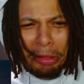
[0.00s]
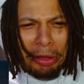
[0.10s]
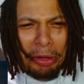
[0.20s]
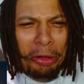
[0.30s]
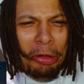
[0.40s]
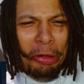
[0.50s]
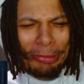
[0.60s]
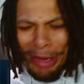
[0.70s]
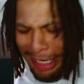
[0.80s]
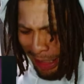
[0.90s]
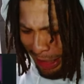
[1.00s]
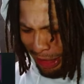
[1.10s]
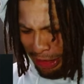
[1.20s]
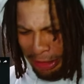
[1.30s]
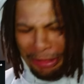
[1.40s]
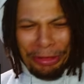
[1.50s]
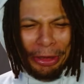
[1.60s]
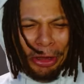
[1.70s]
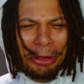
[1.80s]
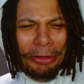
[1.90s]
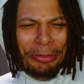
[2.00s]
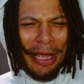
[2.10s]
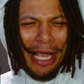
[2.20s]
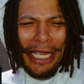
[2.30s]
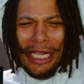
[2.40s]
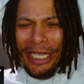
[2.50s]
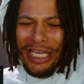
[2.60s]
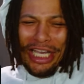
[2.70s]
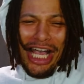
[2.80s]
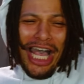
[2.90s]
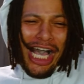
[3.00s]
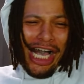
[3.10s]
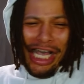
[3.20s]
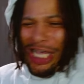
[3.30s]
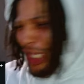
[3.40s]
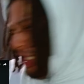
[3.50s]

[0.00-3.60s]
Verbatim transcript: Oh my! Risk I had to oh my God!